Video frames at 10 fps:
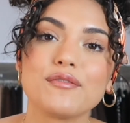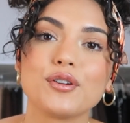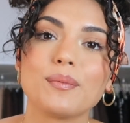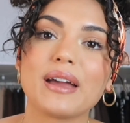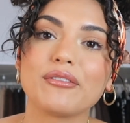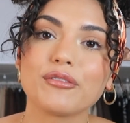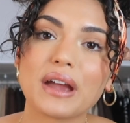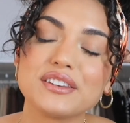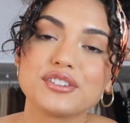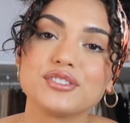for my
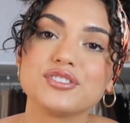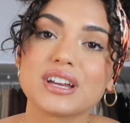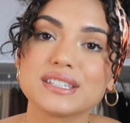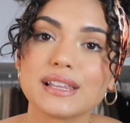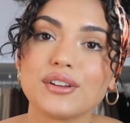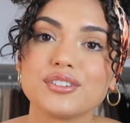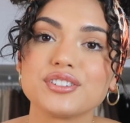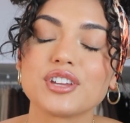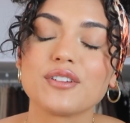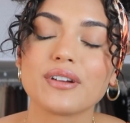friend who just
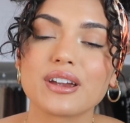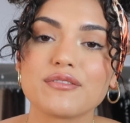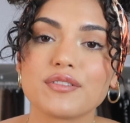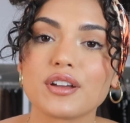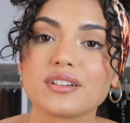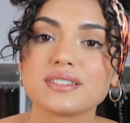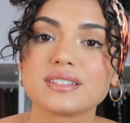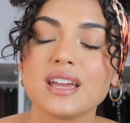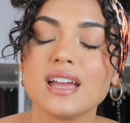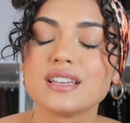launched her very
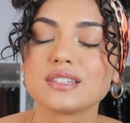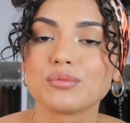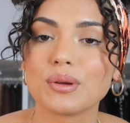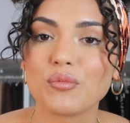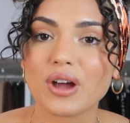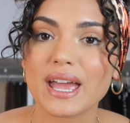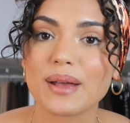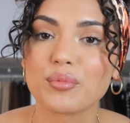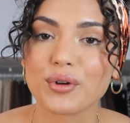first swimwear